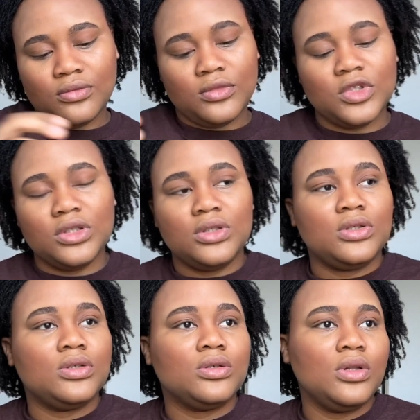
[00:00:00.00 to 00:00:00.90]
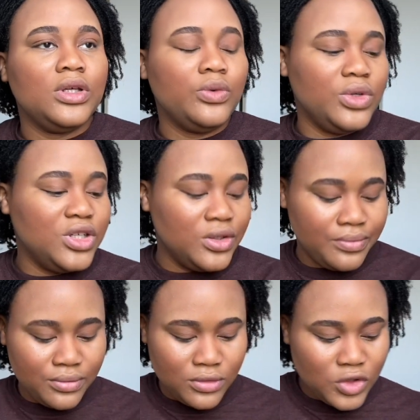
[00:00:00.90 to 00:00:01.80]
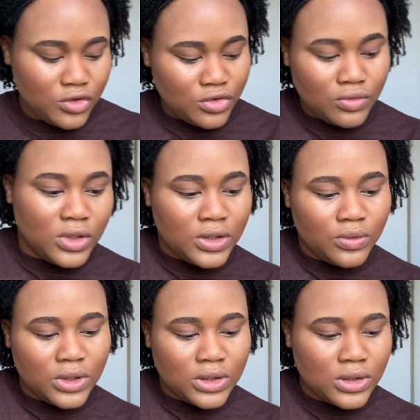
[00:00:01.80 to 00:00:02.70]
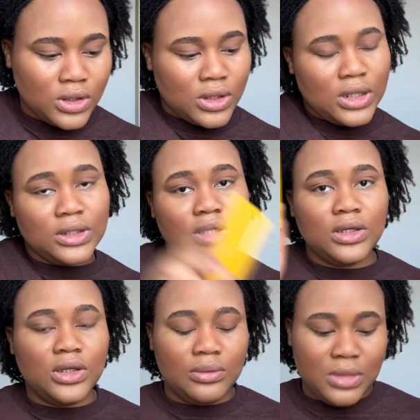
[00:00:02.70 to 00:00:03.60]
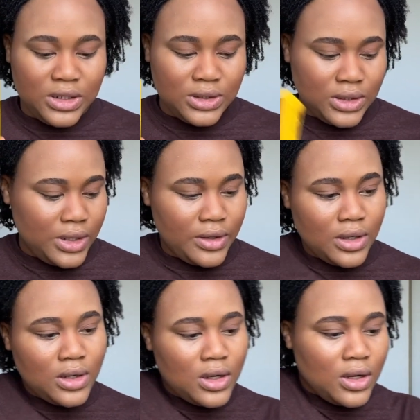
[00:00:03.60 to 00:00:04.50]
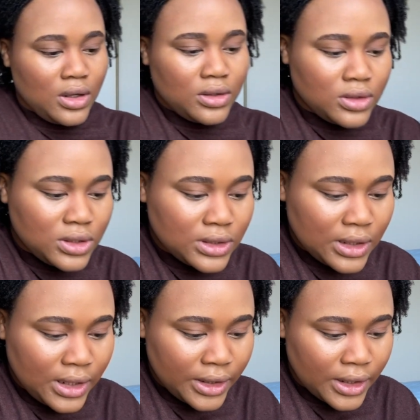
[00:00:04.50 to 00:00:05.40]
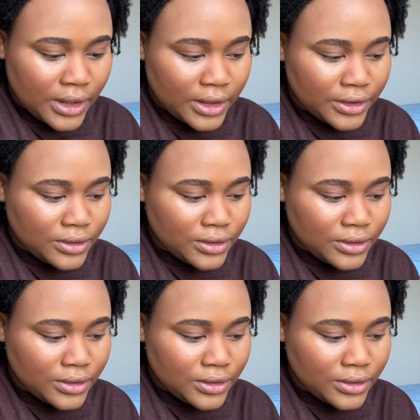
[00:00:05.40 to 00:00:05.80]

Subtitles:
It's liquidy, not too liquid, and then a mascara. This liner I